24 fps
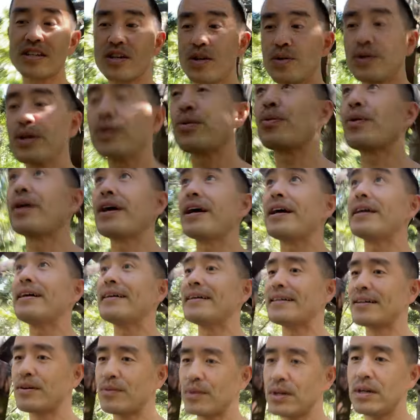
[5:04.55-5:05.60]
go your way,
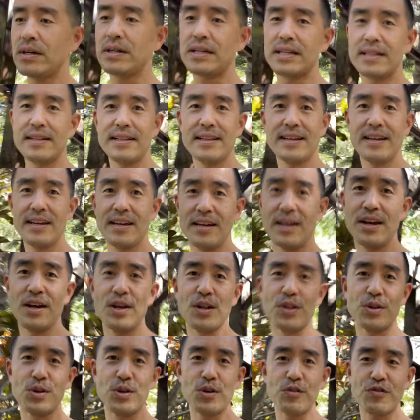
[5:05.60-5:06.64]
well,
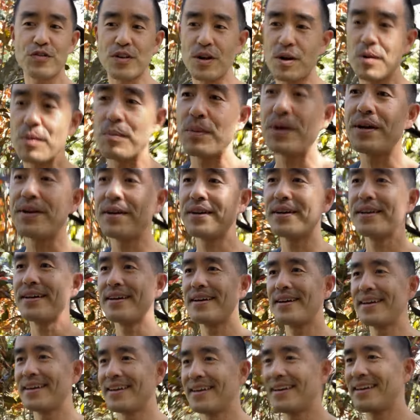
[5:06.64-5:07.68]
learn from
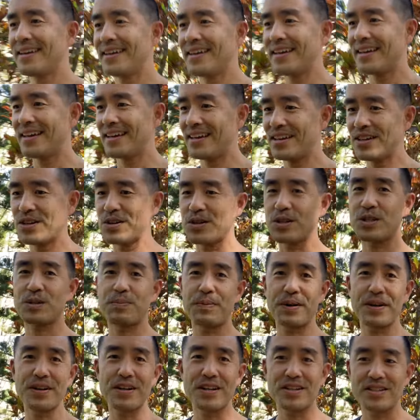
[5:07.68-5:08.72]
your
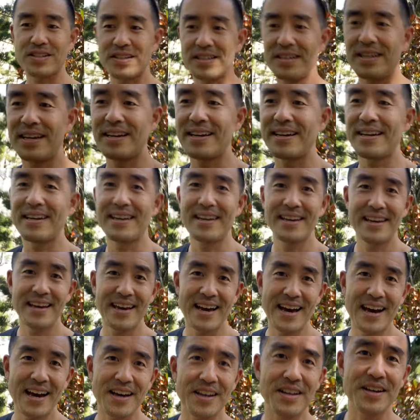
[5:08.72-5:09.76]
experience and
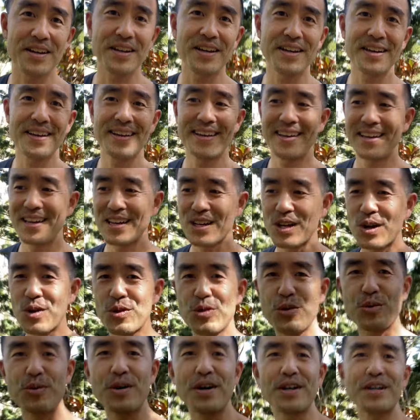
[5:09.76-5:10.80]
how to go
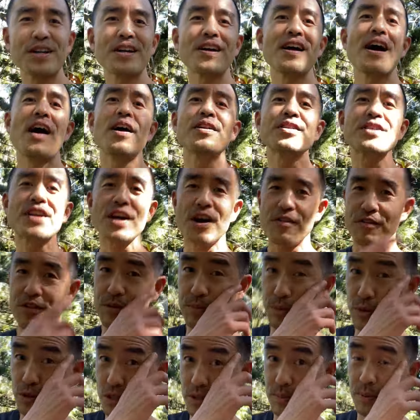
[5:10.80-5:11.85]
through
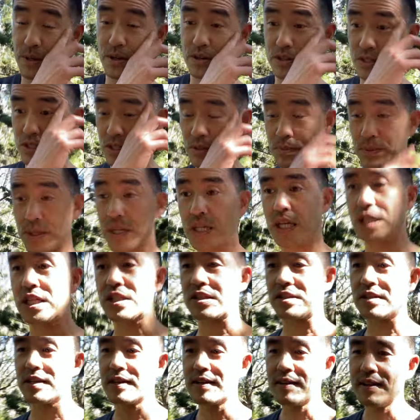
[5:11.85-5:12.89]
uncomfortable experiences,
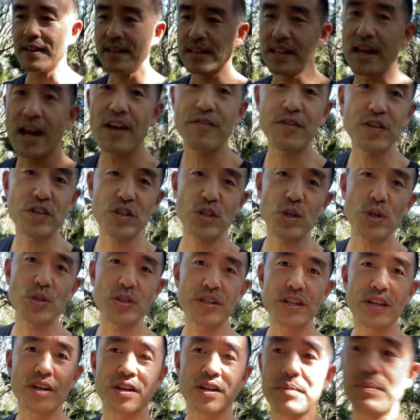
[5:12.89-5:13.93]
because life is usually
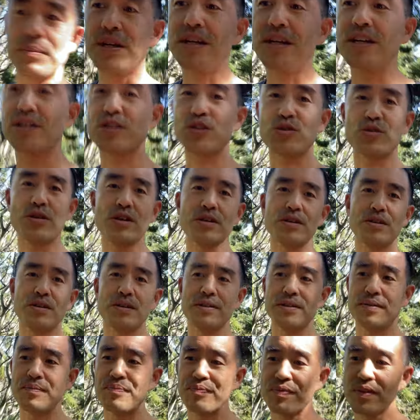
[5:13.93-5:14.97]
going to be a struggle,
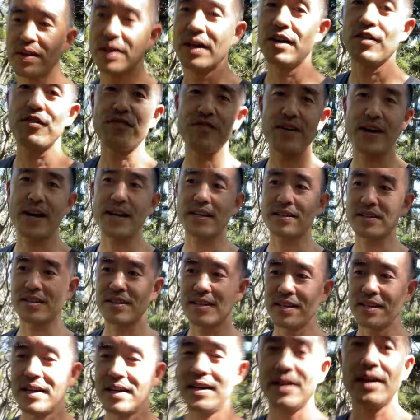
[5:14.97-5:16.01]
a fight,
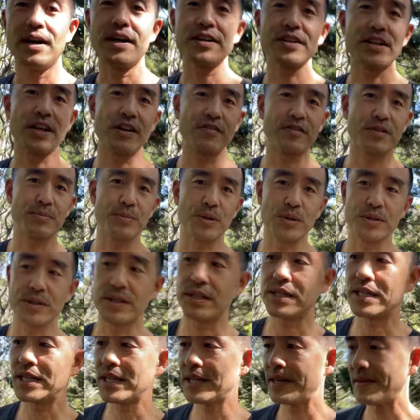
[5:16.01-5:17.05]
uncomfortable.
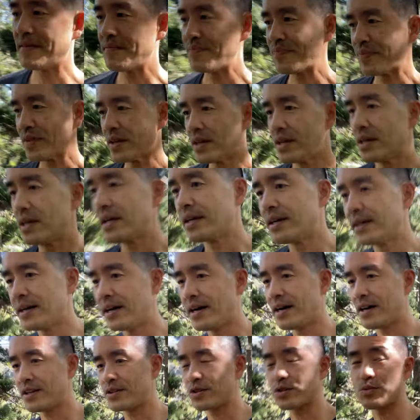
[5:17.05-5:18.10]
And
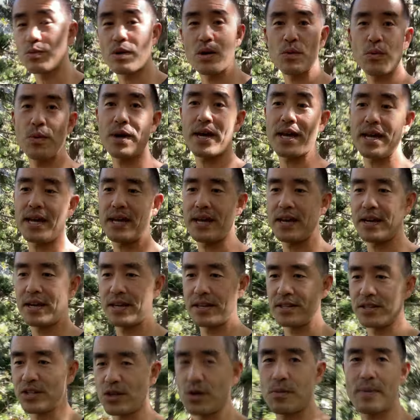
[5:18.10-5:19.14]
there's one way
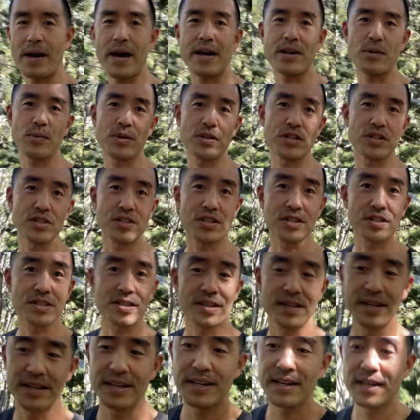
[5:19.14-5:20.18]
to go about it, which is just
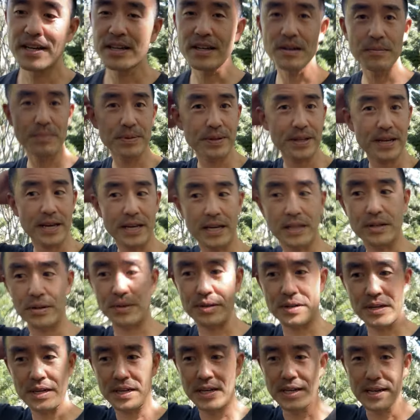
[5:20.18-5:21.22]
complain or
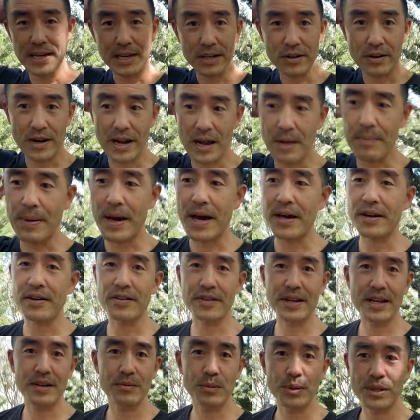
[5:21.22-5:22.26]
cry about it or
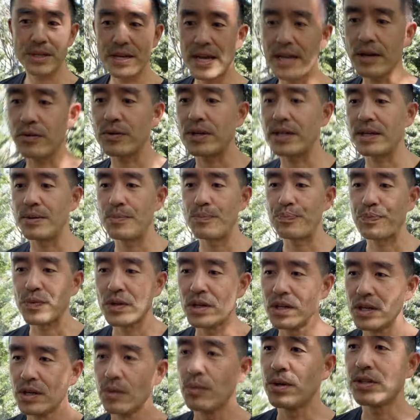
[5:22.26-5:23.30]
get really angry,
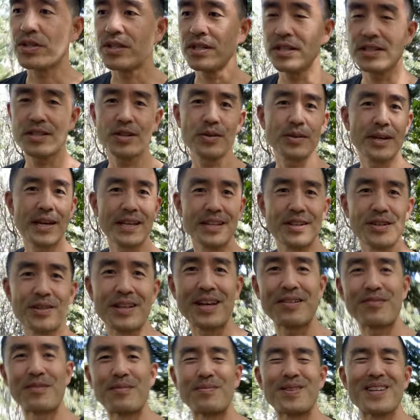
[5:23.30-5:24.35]
which it's okay to do that
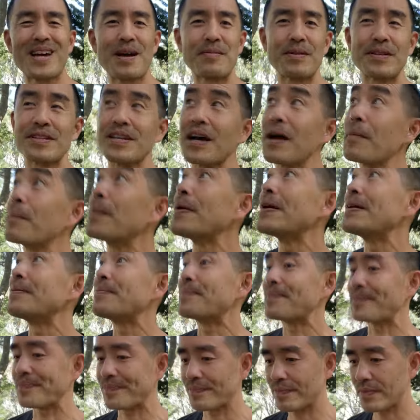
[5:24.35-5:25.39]
from time to time, but
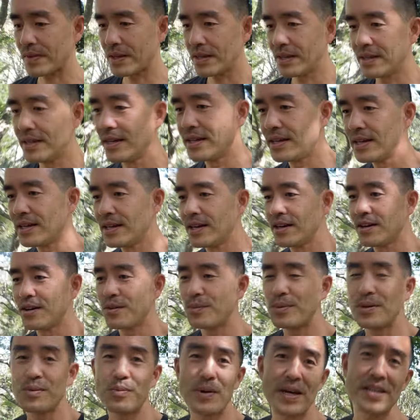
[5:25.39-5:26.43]

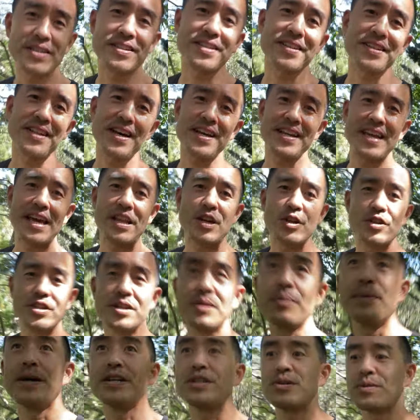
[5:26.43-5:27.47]
we wasted a lot of energy
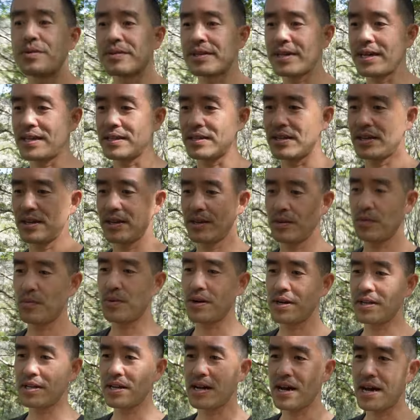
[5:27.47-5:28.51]
by doing that. Why
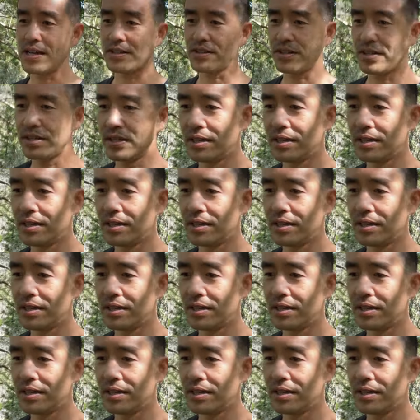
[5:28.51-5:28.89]
not